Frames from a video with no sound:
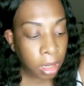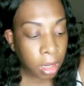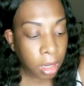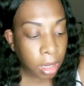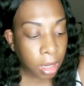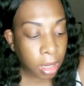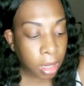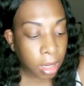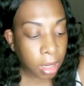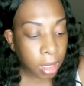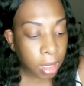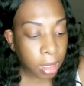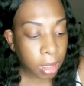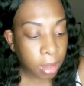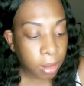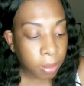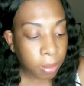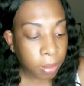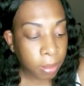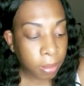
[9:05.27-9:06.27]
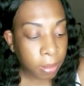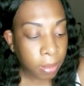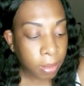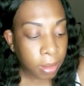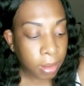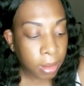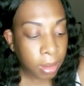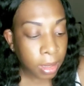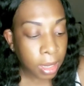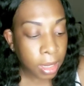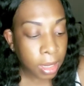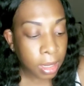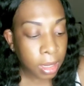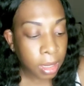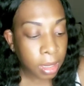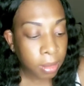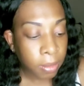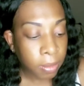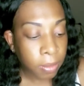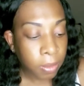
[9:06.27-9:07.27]
um, kind
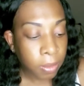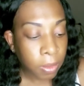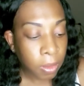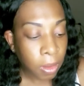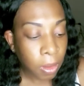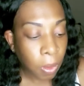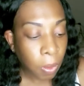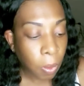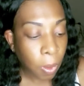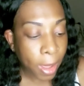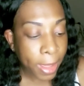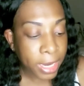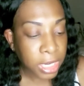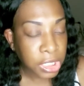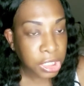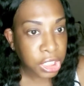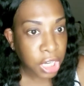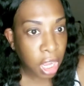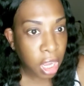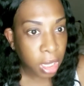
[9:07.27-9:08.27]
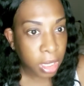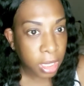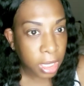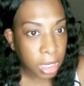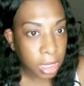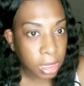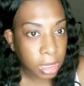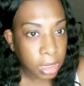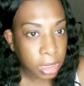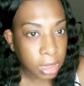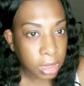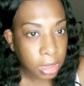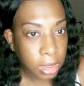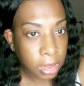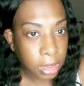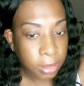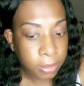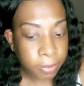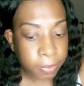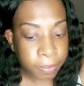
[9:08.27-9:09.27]
of white chalky look.
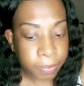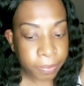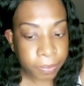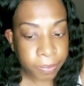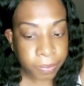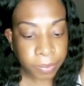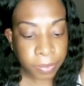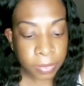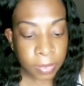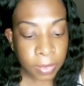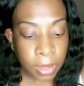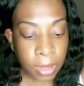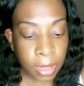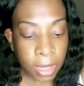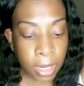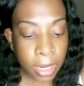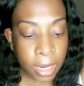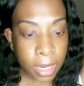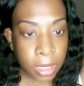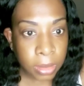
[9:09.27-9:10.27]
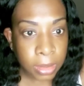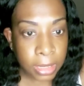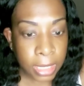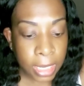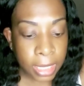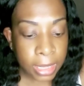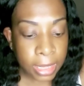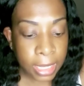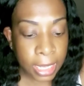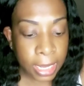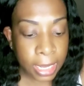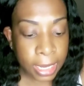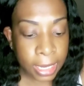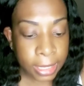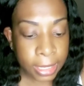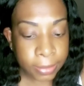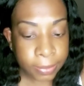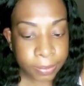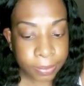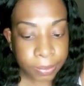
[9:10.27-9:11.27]
And I'll take that.
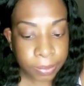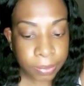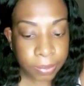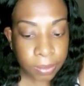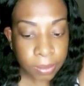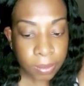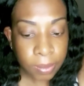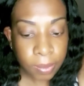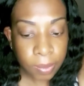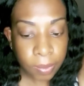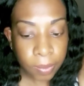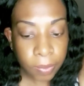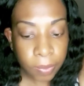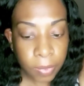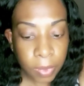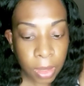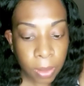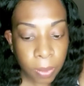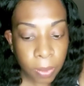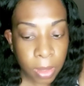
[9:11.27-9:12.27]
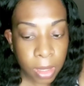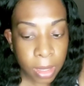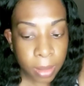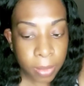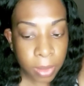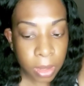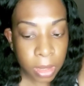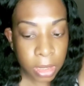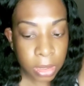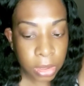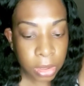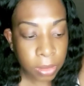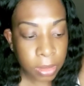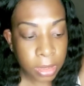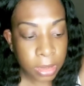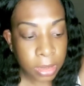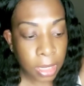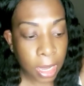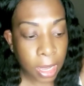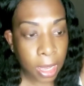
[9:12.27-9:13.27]
And what I'm going to do
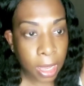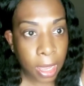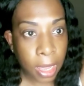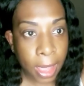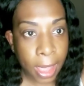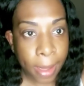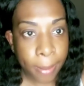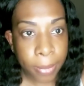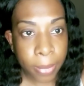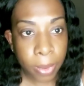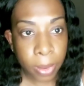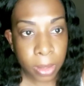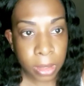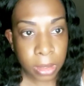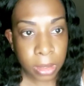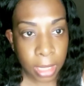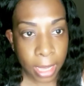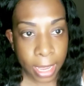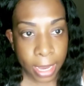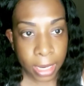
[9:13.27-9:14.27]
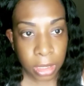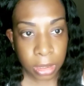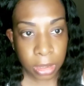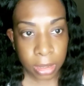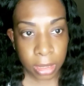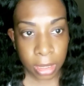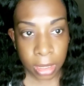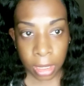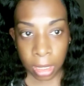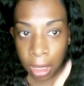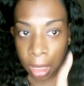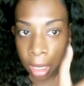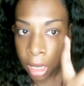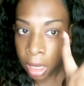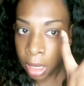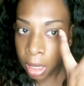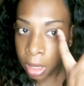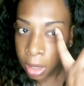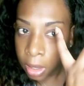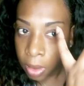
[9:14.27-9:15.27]
is I'm going to actually
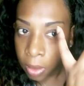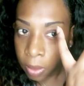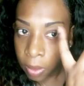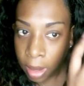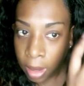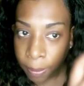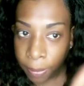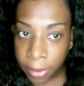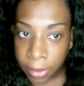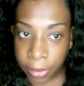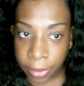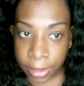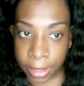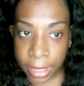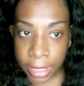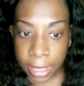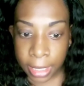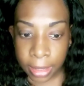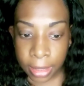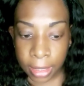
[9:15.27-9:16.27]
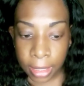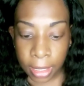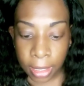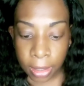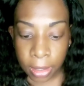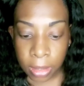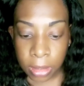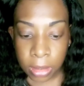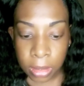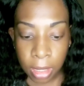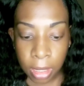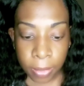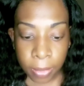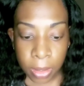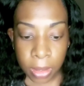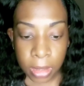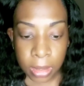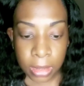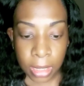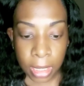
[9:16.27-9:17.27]
go up underneath here. So I'm going
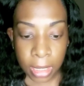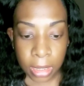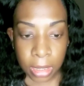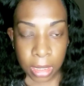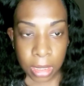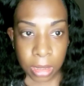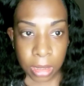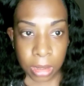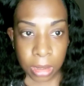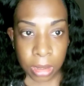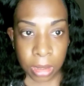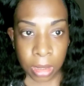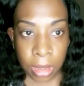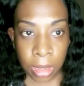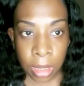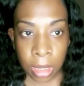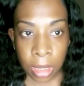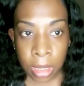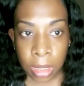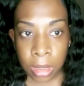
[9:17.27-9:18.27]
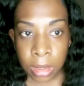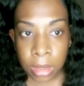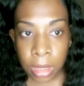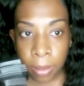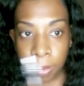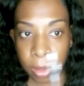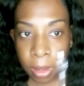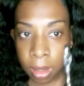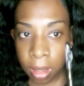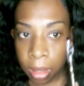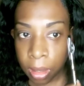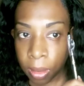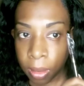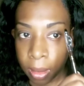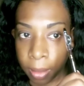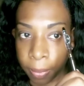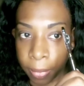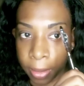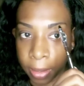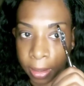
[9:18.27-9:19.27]
to take this. So I'm going to go up
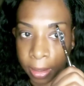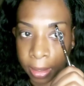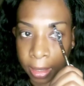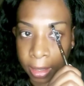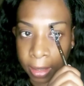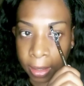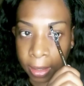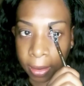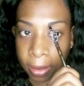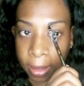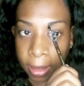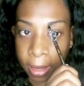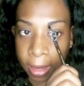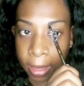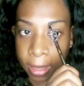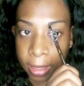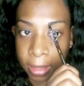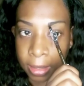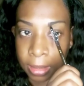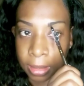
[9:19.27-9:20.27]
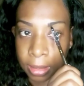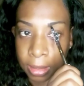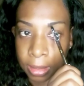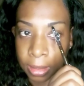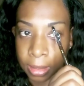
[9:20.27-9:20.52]
underneath here, guys,